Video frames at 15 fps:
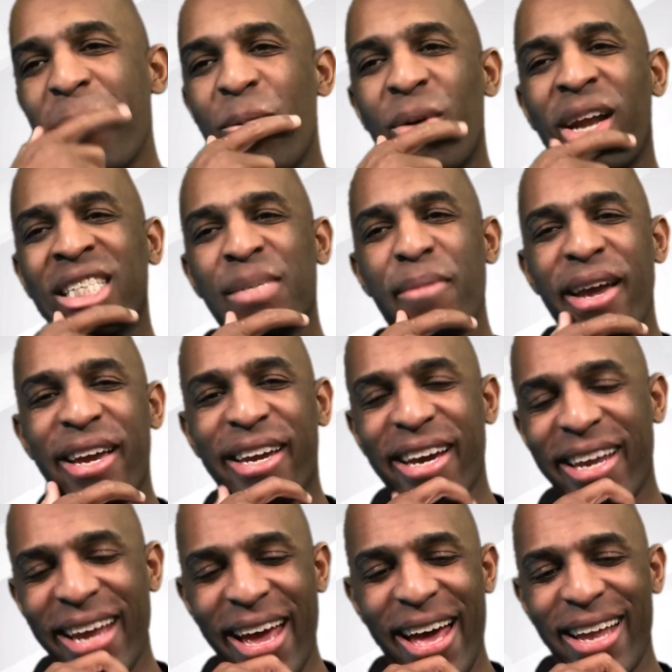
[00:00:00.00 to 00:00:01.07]
What else am I good
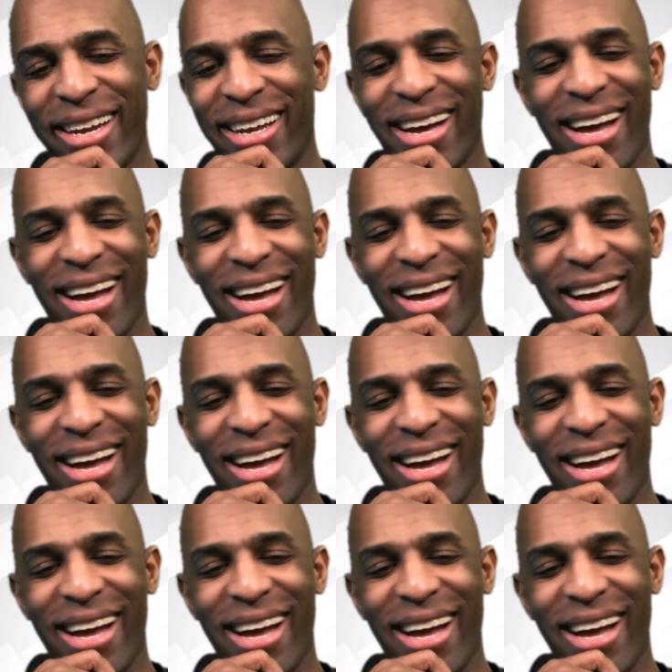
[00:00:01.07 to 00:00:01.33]
at?